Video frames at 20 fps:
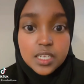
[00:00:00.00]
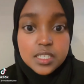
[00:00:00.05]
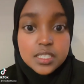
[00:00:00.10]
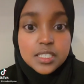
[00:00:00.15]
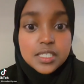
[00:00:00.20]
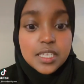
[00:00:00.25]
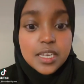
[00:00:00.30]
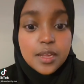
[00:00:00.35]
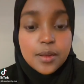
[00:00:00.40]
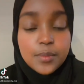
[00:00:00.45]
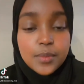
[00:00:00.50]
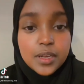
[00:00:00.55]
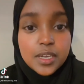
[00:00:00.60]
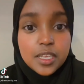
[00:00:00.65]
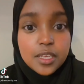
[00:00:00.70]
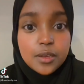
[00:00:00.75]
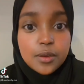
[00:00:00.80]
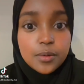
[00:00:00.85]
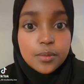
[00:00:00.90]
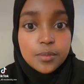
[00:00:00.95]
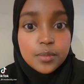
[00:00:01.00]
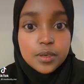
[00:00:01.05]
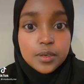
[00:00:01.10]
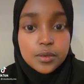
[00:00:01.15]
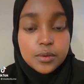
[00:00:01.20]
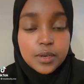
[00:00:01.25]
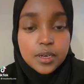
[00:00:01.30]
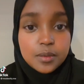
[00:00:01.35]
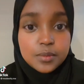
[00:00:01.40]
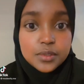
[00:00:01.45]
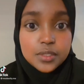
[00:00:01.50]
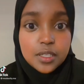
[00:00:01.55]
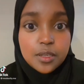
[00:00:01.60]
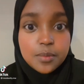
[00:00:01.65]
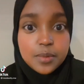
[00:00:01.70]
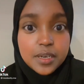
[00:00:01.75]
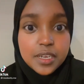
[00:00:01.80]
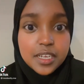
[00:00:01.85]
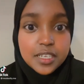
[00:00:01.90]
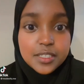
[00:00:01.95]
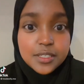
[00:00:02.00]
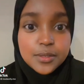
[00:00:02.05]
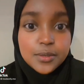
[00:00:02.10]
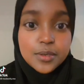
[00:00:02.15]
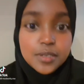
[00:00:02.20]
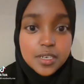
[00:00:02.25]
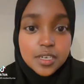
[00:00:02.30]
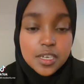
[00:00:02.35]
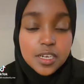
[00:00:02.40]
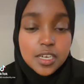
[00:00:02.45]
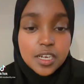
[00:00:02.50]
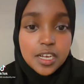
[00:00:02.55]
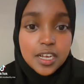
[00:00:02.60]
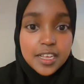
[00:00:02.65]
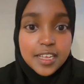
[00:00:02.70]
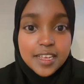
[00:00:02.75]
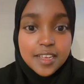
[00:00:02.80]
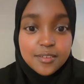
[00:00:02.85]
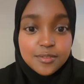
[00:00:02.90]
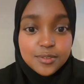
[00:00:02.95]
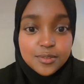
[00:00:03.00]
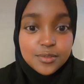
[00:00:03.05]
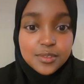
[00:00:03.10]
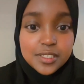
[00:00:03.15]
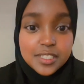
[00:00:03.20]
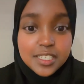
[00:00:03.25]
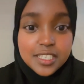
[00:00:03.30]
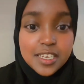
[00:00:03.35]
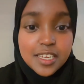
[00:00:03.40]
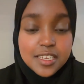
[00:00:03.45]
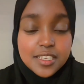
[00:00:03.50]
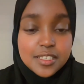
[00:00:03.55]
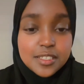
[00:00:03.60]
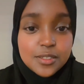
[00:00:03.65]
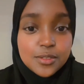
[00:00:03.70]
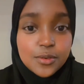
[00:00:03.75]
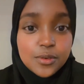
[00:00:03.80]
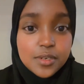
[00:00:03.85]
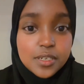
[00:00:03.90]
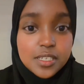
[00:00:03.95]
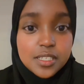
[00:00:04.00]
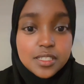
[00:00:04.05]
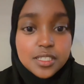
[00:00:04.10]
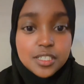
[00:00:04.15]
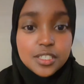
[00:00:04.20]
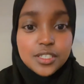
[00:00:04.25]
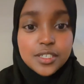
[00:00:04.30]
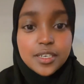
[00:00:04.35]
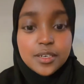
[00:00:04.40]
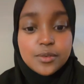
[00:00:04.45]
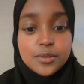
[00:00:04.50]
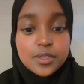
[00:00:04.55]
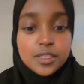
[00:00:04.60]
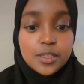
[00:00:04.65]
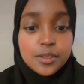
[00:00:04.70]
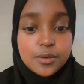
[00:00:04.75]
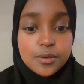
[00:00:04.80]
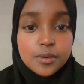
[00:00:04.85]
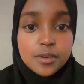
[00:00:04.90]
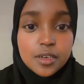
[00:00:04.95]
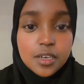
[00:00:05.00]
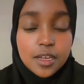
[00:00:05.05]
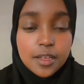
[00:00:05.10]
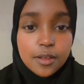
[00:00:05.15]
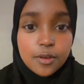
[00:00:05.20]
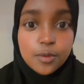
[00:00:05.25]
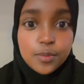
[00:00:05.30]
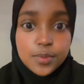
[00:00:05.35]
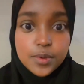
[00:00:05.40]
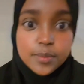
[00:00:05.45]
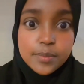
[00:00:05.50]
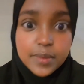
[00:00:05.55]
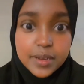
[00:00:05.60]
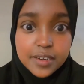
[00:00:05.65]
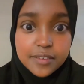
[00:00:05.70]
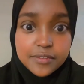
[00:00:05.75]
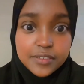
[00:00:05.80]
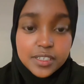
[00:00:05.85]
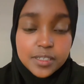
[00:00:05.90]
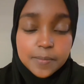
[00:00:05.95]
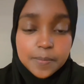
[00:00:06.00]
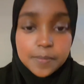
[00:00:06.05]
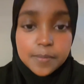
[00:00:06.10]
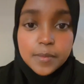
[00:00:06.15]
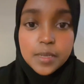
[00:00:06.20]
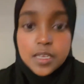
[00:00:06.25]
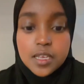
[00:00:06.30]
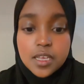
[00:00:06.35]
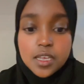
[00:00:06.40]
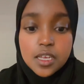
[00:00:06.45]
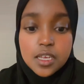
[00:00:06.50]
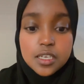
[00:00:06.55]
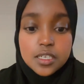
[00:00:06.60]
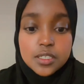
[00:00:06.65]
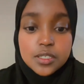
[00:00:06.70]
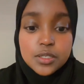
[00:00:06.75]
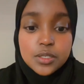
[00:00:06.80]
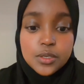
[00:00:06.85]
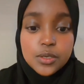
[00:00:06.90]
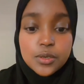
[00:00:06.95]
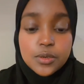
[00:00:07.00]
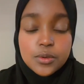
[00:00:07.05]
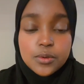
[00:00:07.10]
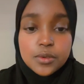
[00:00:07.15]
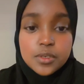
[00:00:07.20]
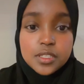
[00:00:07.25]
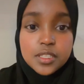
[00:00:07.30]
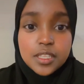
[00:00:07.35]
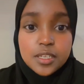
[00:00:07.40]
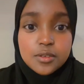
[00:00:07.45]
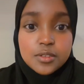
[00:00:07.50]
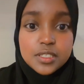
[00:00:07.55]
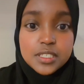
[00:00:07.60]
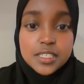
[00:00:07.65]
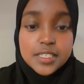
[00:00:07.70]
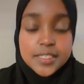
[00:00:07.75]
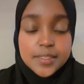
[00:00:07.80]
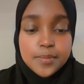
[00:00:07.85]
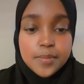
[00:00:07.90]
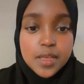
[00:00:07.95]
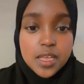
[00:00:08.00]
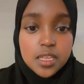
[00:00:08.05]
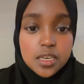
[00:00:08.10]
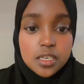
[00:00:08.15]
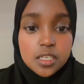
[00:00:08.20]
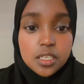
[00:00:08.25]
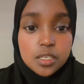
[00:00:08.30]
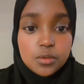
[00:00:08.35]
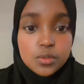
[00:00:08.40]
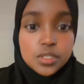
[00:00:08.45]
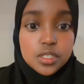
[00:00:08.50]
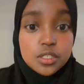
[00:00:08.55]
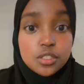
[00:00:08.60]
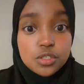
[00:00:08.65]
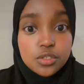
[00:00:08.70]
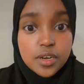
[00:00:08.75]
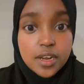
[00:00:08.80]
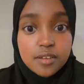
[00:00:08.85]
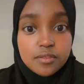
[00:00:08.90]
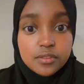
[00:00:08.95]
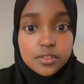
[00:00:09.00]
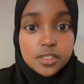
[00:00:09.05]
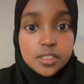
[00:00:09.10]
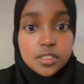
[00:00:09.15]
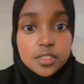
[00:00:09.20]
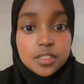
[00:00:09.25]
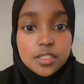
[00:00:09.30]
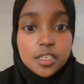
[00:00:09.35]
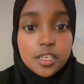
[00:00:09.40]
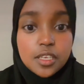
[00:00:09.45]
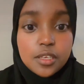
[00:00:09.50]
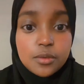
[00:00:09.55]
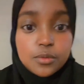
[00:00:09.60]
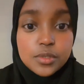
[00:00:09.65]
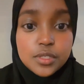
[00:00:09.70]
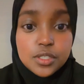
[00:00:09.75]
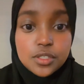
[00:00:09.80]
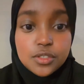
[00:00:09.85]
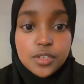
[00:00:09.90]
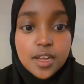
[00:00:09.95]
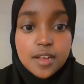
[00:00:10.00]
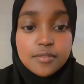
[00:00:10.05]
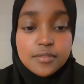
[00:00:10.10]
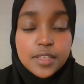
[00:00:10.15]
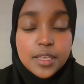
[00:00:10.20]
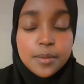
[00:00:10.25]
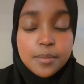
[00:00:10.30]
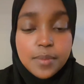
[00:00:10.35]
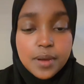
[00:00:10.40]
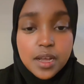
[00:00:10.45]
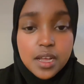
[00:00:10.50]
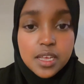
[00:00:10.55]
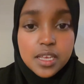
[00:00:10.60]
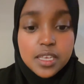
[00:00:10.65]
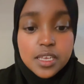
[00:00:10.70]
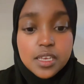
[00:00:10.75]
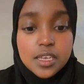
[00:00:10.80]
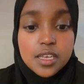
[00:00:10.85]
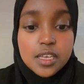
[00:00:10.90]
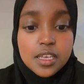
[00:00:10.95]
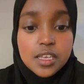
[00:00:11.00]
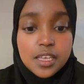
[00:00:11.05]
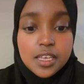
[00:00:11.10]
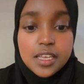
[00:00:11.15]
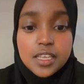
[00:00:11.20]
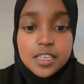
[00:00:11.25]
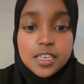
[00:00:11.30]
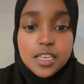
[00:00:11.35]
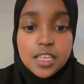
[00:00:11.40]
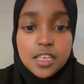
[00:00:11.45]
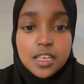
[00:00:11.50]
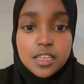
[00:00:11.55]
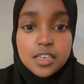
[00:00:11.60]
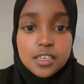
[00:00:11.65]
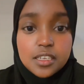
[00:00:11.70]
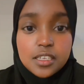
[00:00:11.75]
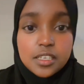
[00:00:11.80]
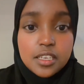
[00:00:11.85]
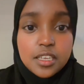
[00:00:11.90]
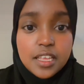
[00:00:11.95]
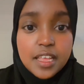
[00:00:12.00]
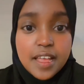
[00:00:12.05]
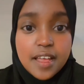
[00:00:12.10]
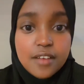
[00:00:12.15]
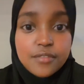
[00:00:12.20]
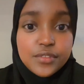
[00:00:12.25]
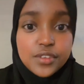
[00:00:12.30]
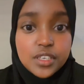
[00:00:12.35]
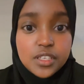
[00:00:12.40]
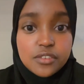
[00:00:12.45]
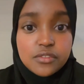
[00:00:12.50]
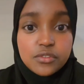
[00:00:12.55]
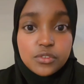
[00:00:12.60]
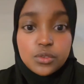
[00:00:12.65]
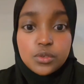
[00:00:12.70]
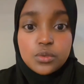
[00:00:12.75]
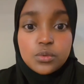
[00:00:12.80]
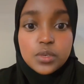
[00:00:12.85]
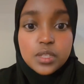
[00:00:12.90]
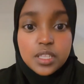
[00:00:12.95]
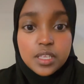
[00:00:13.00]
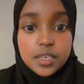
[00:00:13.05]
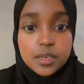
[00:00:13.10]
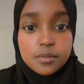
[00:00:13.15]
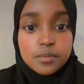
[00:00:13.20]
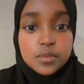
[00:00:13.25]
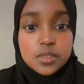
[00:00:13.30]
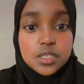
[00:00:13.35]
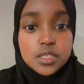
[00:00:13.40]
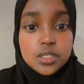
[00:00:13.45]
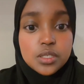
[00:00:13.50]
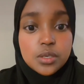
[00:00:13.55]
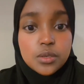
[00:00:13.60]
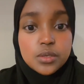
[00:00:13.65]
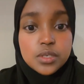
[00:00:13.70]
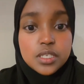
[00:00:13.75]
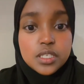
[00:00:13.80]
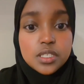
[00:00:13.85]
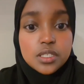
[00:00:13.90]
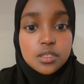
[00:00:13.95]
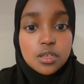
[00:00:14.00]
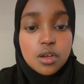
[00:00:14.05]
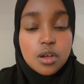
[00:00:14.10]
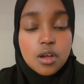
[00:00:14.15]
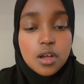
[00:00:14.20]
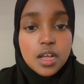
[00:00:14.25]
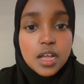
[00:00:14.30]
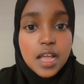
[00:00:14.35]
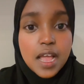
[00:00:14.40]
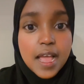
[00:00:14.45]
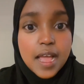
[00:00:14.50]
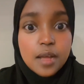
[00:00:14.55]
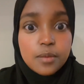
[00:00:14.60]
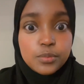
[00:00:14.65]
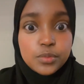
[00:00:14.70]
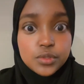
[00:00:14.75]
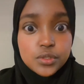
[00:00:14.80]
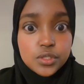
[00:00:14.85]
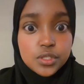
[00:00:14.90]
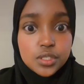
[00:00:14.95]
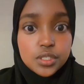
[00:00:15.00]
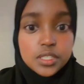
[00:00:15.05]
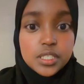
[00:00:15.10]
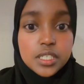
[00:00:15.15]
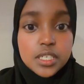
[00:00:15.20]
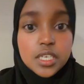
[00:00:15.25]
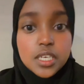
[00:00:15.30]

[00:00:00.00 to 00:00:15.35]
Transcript: Assalamu alaikum wa rahmatullahi wa barakatuh. I have a really nice story to share with you. I hope you benefit. So there's this man, he was a traveler. He was traveling by and then he didn't have any food with him. So he saw an apple tree.